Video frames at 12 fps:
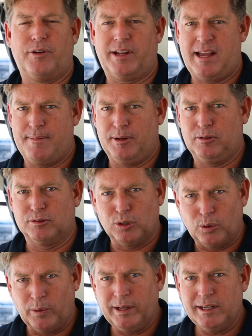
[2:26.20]
for a chemical
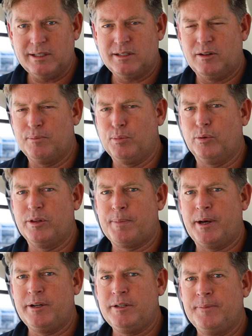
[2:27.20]
toilet on board the
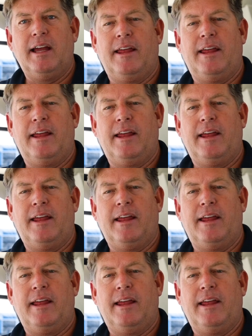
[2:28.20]
boat,